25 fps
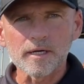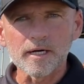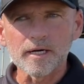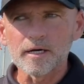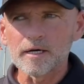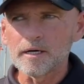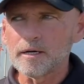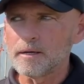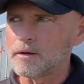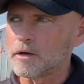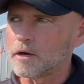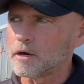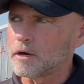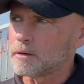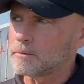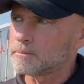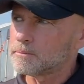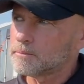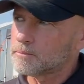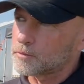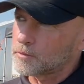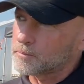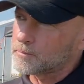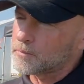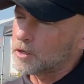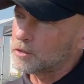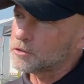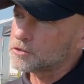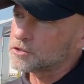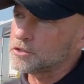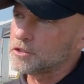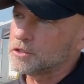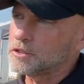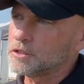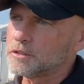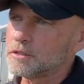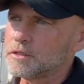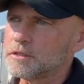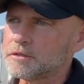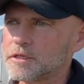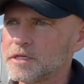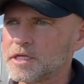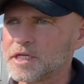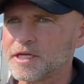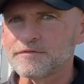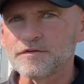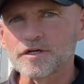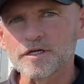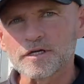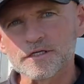uh, our propulsion unit that
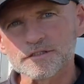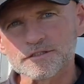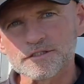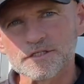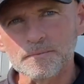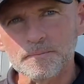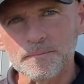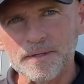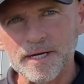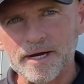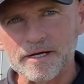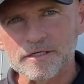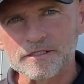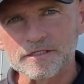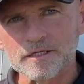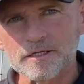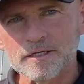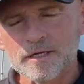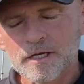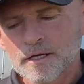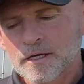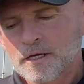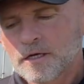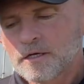never gets compacted.